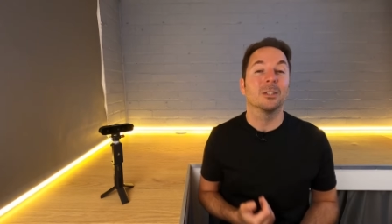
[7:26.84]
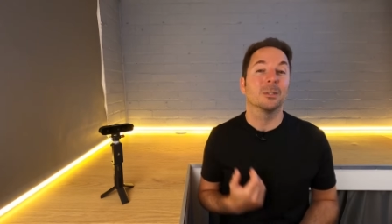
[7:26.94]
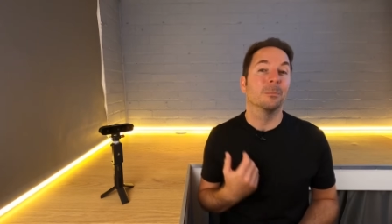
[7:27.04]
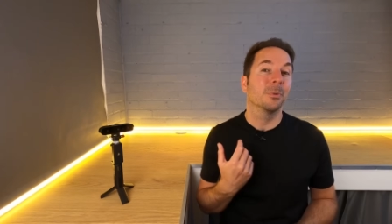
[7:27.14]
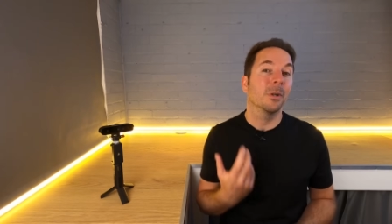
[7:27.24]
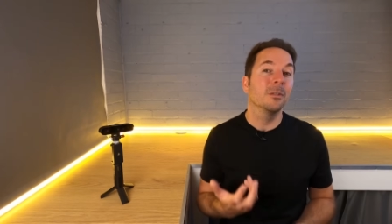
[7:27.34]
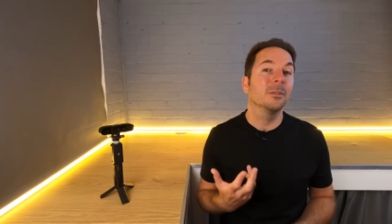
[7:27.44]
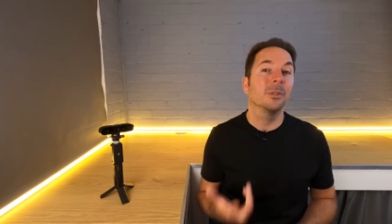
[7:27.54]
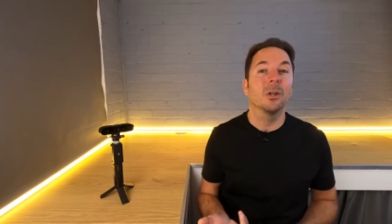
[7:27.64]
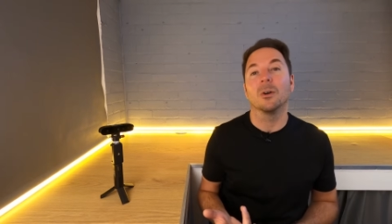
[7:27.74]
at some pros
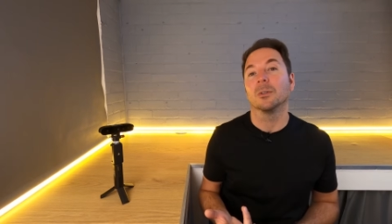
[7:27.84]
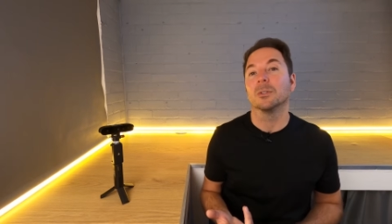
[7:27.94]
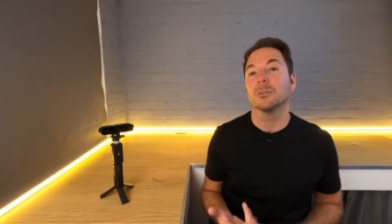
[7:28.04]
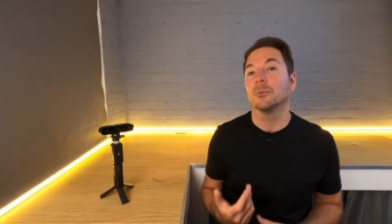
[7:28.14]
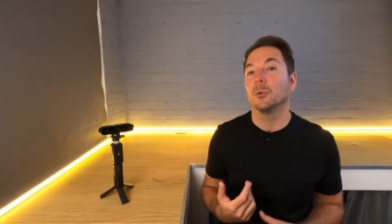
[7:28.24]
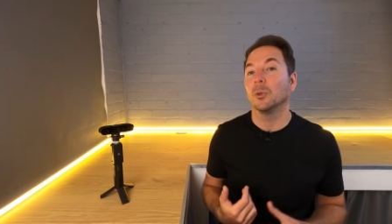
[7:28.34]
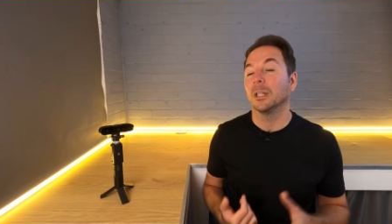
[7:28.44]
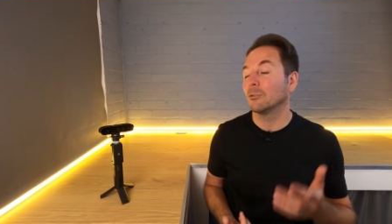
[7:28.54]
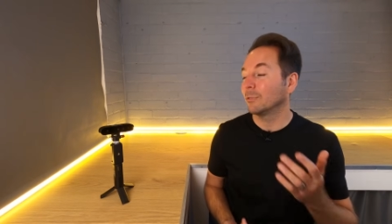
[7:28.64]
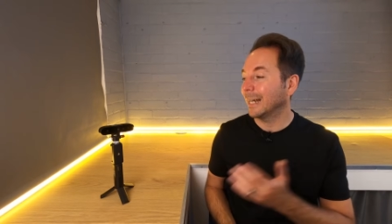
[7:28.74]
and cons for the
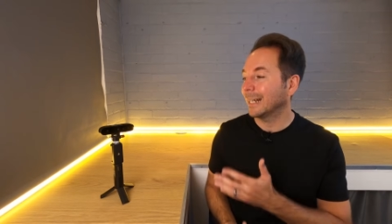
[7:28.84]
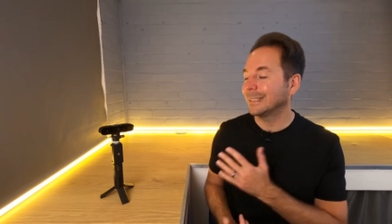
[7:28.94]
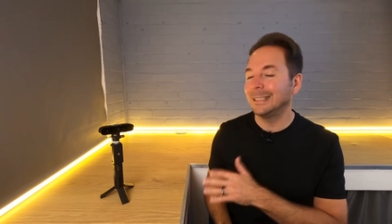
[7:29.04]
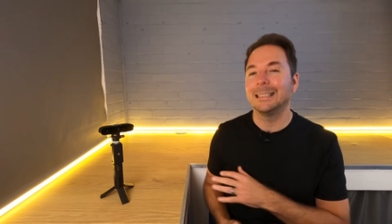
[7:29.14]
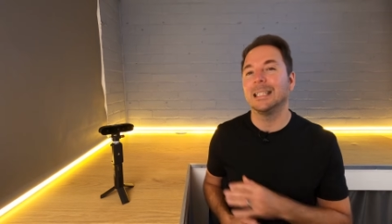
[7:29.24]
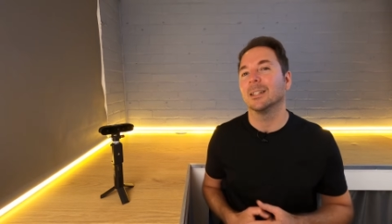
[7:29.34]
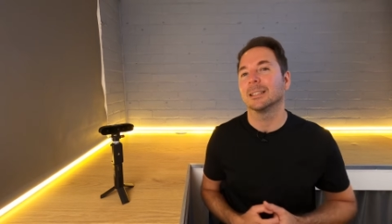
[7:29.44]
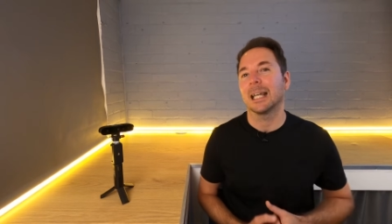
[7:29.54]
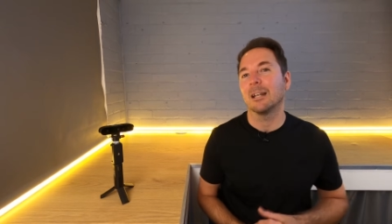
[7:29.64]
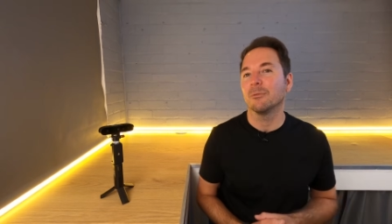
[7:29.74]
Creality CR
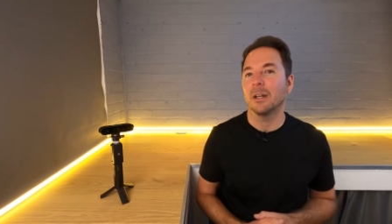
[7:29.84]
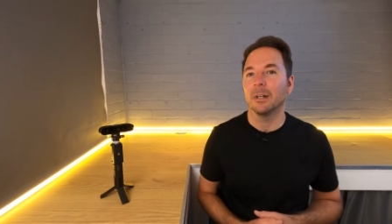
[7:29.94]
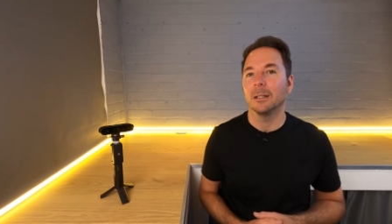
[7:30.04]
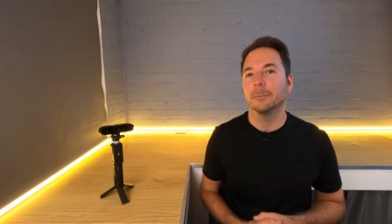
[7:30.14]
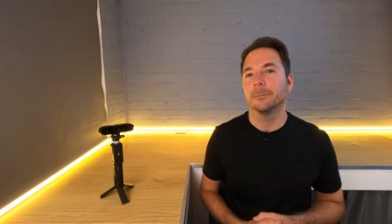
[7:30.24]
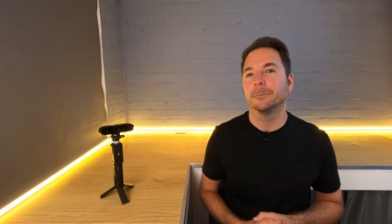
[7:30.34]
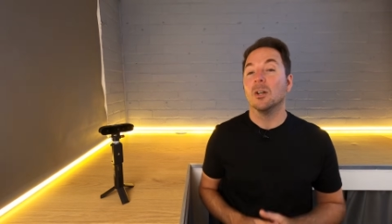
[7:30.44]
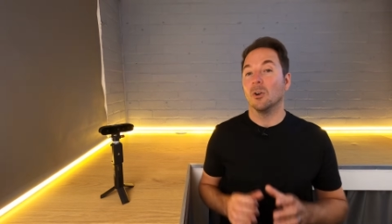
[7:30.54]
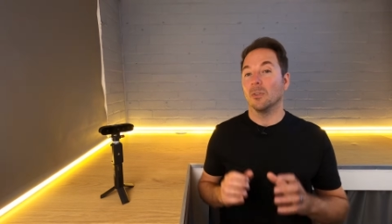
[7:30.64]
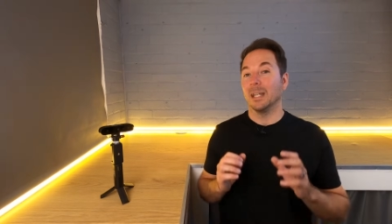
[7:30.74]
Scan Ferret.
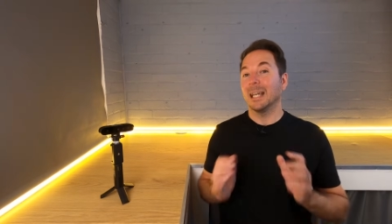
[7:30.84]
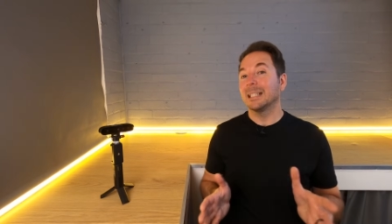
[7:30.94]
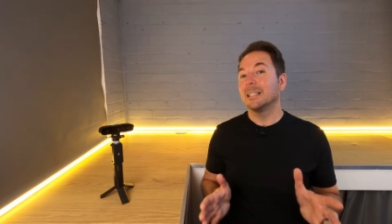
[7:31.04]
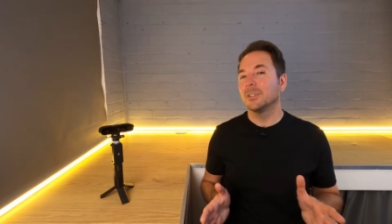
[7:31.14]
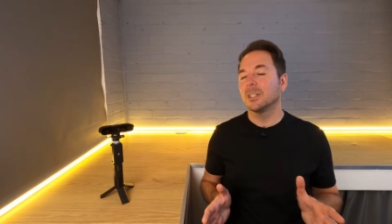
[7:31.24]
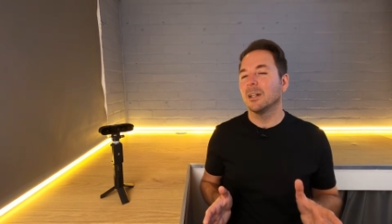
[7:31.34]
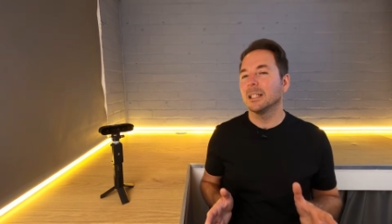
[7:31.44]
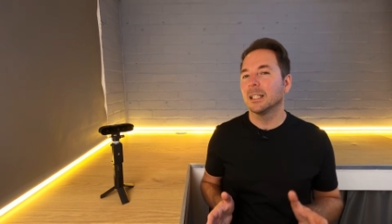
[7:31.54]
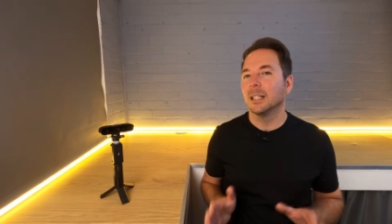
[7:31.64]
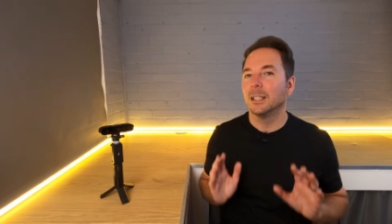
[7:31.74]
On the negative
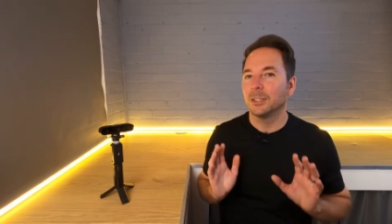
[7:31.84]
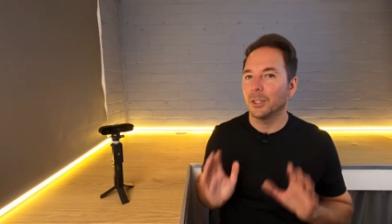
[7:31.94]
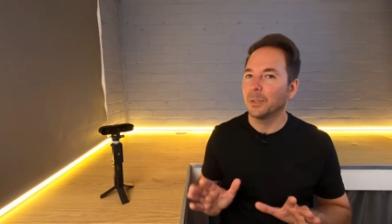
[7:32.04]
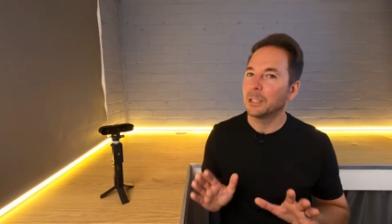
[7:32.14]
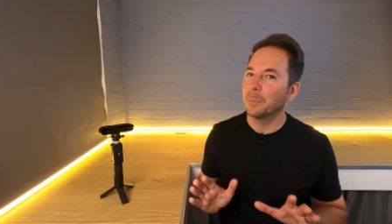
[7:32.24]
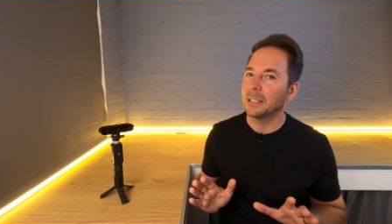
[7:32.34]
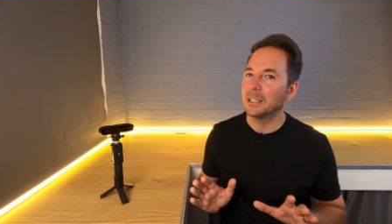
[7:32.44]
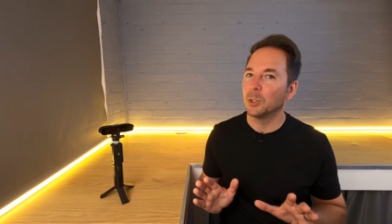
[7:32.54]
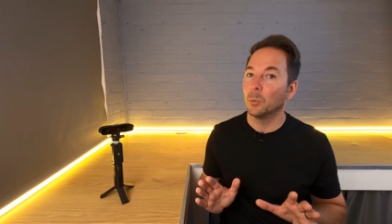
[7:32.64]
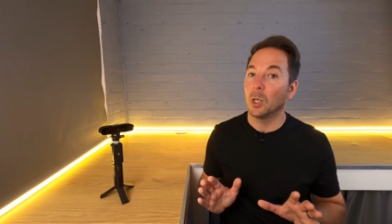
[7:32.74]
side, don't expect
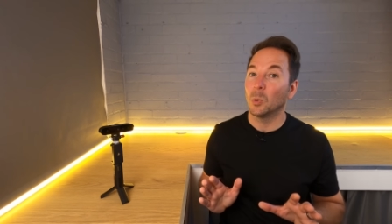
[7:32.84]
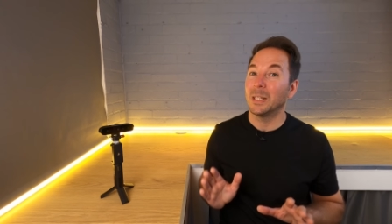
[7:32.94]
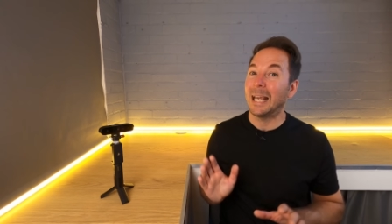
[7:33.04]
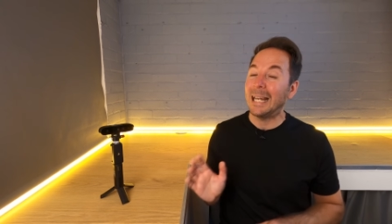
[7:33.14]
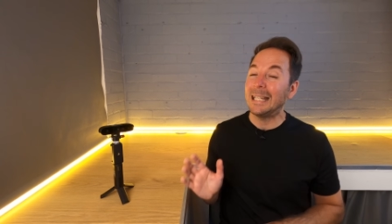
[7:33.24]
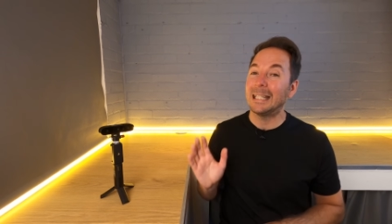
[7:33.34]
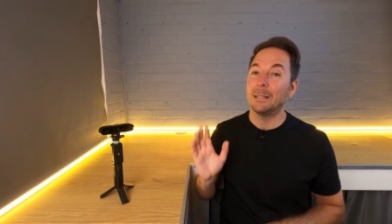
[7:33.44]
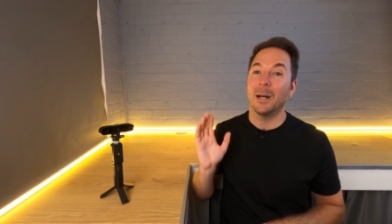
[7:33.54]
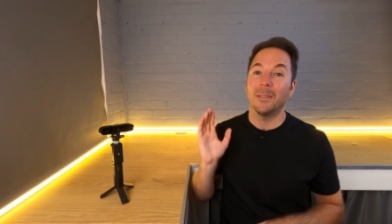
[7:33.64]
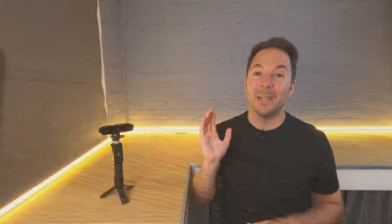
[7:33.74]
it to work with anything but